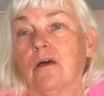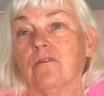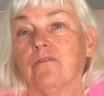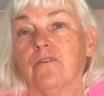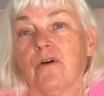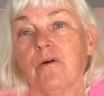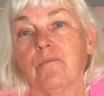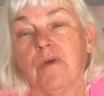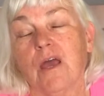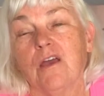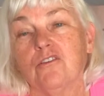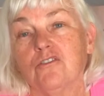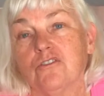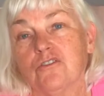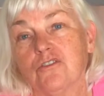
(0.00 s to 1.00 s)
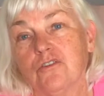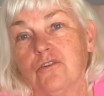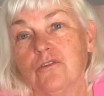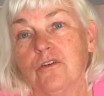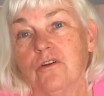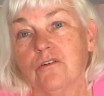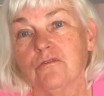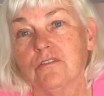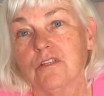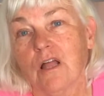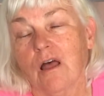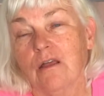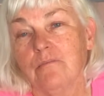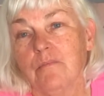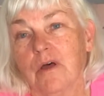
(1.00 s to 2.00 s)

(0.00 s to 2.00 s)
from ages 2 years, 9